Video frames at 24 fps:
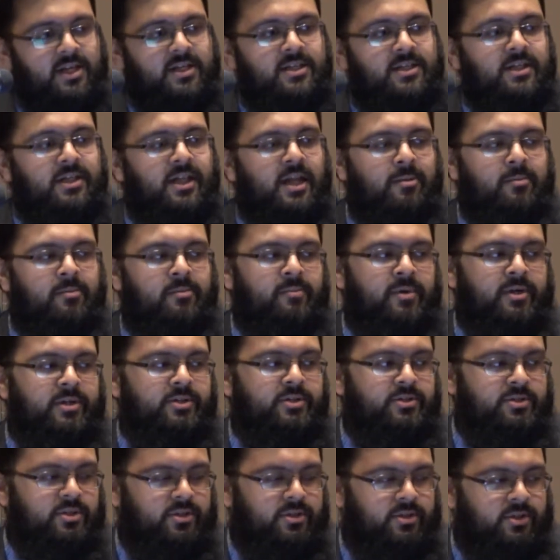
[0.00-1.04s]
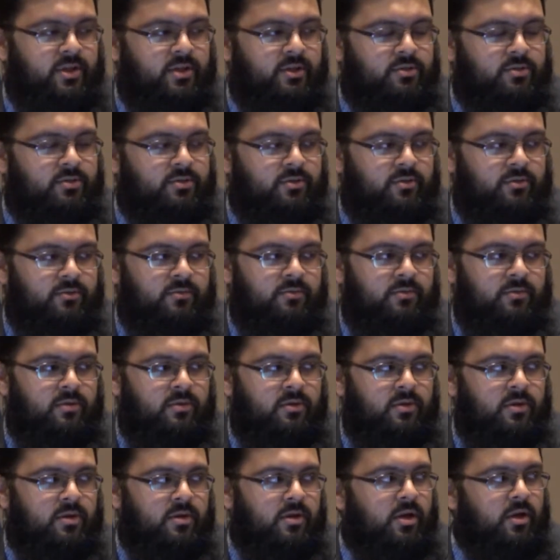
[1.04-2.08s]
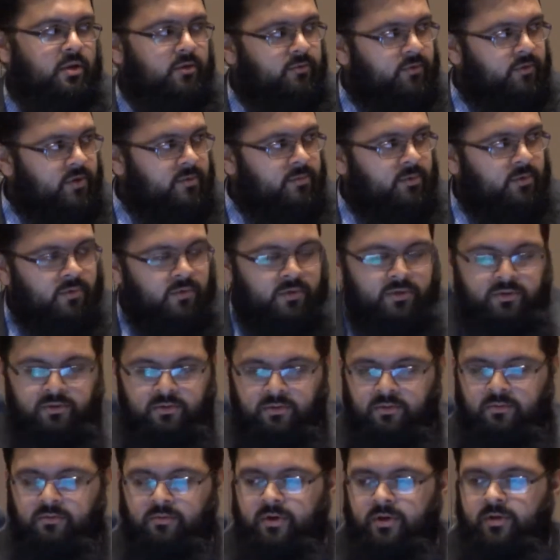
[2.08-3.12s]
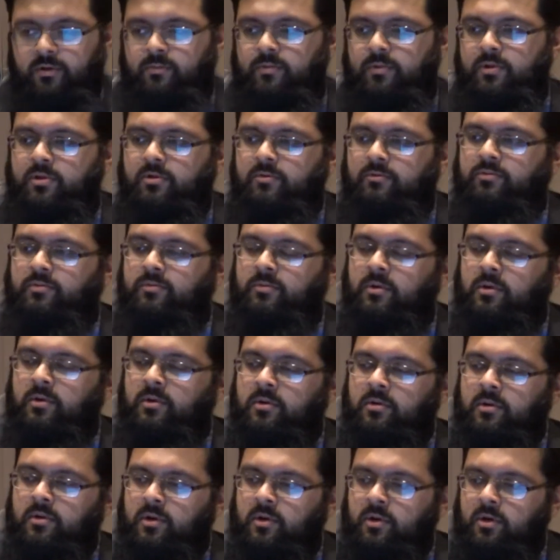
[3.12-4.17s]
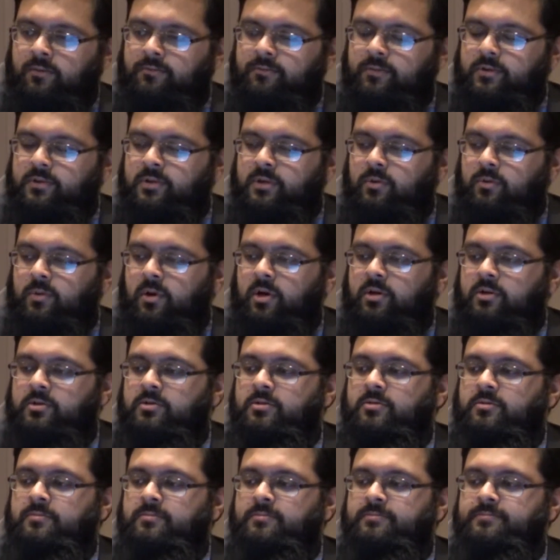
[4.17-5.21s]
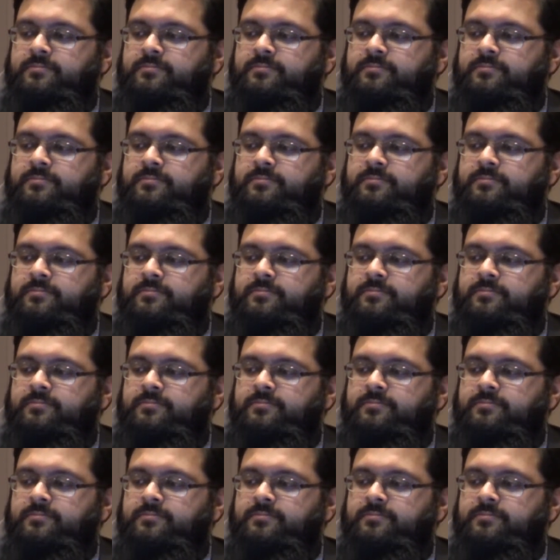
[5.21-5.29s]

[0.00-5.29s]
indeed I'm a messenger sent to you, confirming what's already with you from of the Torah."